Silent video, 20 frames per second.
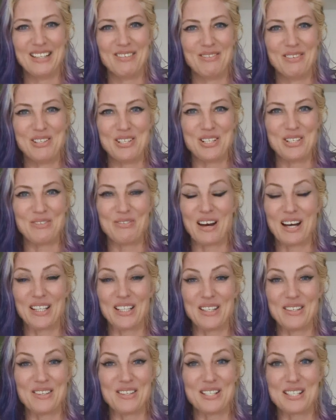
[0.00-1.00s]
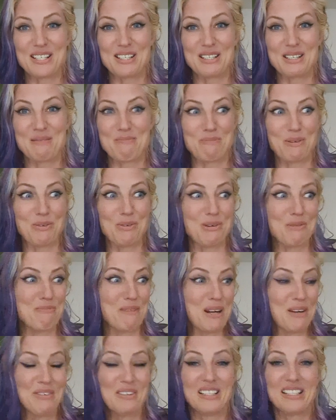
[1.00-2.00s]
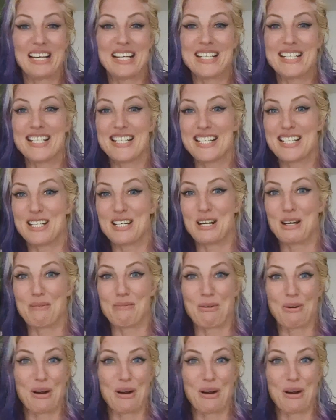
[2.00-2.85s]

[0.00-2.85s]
Would you rather use it to build a better relationship